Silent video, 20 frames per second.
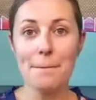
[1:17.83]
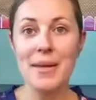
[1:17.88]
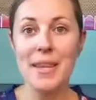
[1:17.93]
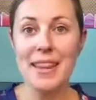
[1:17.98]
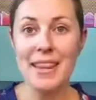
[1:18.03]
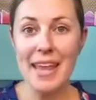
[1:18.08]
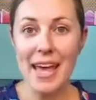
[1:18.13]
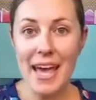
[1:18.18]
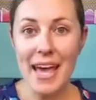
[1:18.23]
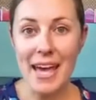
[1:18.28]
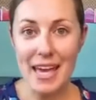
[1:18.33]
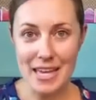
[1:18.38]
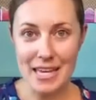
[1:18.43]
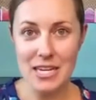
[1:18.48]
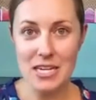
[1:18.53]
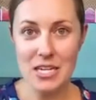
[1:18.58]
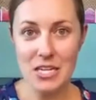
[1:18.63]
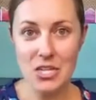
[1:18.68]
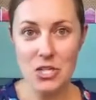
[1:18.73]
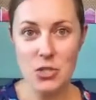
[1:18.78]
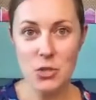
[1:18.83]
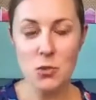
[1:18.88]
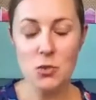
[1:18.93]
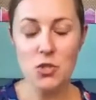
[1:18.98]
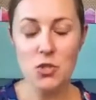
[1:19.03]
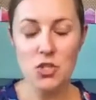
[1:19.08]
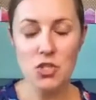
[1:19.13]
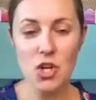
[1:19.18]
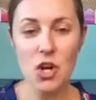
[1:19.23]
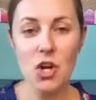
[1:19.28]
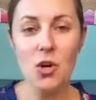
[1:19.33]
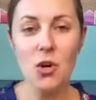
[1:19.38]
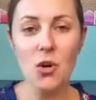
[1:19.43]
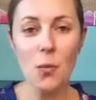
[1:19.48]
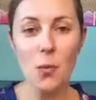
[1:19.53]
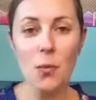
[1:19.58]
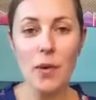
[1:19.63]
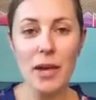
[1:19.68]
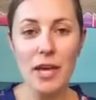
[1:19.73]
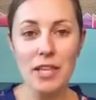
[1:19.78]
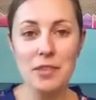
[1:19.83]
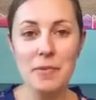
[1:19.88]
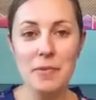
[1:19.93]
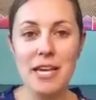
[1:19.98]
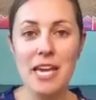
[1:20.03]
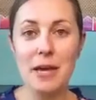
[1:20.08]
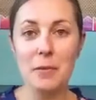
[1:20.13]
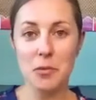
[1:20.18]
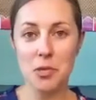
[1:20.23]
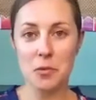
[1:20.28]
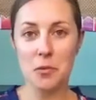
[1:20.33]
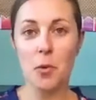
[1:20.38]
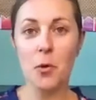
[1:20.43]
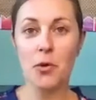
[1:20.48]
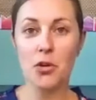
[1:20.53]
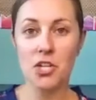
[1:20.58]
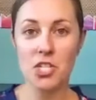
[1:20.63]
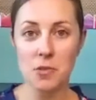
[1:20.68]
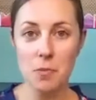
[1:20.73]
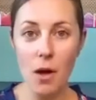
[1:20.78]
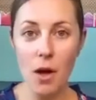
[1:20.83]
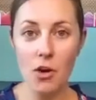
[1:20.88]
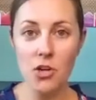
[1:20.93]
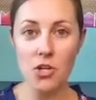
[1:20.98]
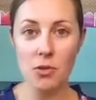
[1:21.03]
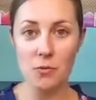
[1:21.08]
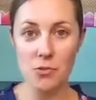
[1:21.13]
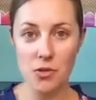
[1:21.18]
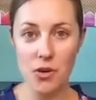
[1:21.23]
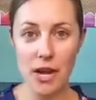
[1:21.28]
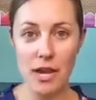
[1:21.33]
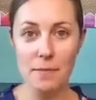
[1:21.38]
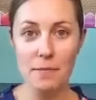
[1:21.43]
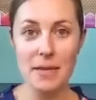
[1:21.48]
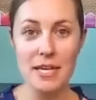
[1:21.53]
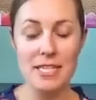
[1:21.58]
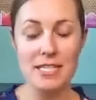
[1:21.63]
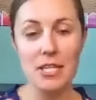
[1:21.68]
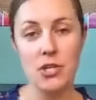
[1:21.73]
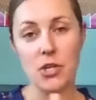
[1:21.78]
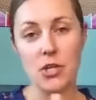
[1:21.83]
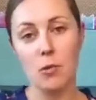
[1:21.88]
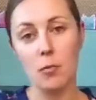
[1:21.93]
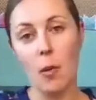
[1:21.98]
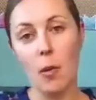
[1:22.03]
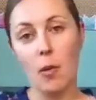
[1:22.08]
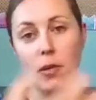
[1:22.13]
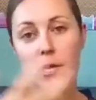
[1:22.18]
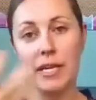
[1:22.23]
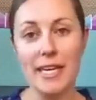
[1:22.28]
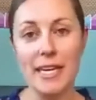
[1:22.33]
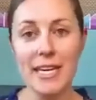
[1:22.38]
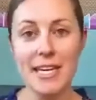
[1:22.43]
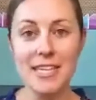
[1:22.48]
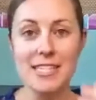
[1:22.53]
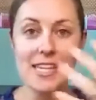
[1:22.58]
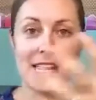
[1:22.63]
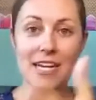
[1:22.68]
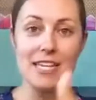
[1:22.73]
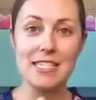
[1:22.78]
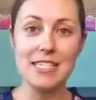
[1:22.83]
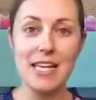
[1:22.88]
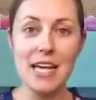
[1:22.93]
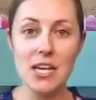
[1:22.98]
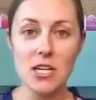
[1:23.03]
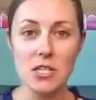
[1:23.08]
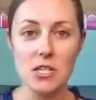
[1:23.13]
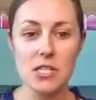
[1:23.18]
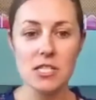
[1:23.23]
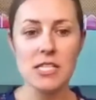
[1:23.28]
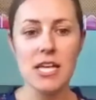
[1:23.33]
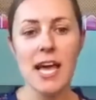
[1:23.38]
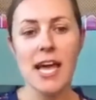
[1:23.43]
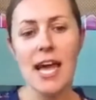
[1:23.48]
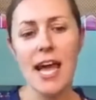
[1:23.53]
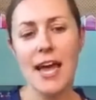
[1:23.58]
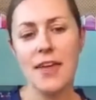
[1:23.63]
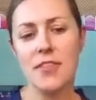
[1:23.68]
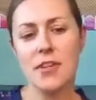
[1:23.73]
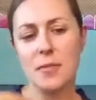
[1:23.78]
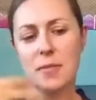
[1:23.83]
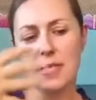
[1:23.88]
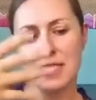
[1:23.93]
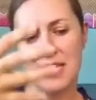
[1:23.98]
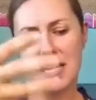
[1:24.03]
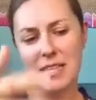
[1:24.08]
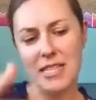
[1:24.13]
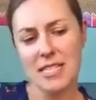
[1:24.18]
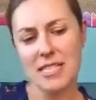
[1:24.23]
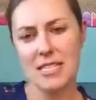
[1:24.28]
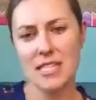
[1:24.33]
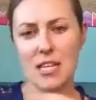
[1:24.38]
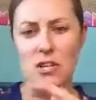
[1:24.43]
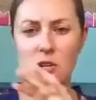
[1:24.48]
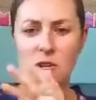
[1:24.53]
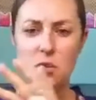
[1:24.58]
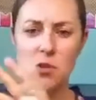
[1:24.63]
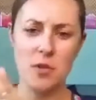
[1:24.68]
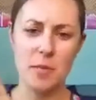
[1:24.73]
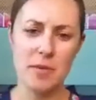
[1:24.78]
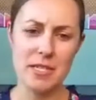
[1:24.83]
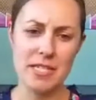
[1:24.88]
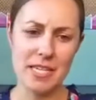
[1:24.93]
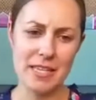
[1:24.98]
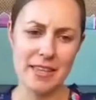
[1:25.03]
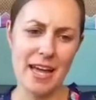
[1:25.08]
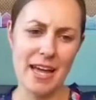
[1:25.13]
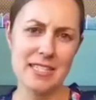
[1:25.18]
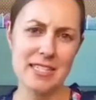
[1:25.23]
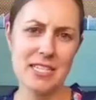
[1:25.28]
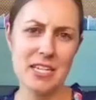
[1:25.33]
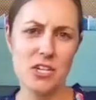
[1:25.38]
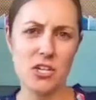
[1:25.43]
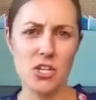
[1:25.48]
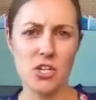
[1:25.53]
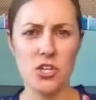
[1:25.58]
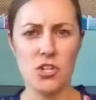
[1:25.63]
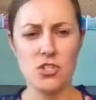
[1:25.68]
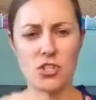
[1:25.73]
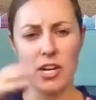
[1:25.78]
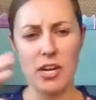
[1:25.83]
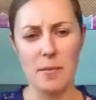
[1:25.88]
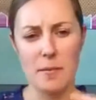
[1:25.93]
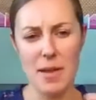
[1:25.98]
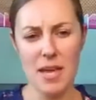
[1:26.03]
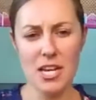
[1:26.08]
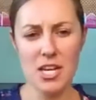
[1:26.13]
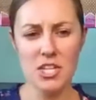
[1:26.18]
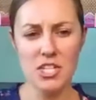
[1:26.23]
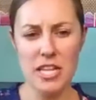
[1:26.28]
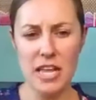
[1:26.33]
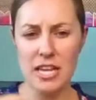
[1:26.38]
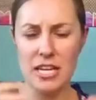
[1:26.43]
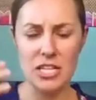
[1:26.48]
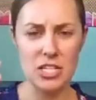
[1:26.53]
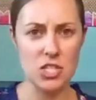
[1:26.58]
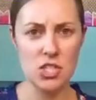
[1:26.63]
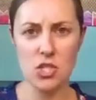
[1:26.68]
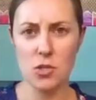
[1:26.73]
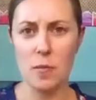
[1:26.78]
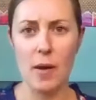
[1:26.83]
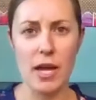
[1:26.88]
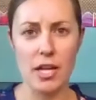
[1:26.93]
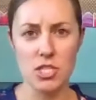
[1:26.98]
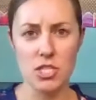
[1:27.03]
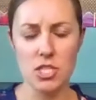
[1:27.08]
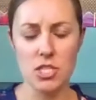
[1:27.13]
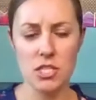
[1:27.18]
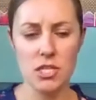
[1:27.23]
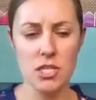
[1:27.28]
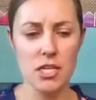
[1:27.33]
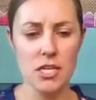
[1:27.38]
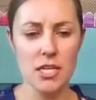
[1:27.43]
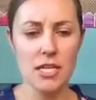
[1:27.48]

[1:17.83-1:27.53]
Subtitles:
But then you struggle with being able to pull your small groups, right? Because then you're pulling kids out of centers and they're missing this center and they're missing that center and you're trying to manage that and it's too much.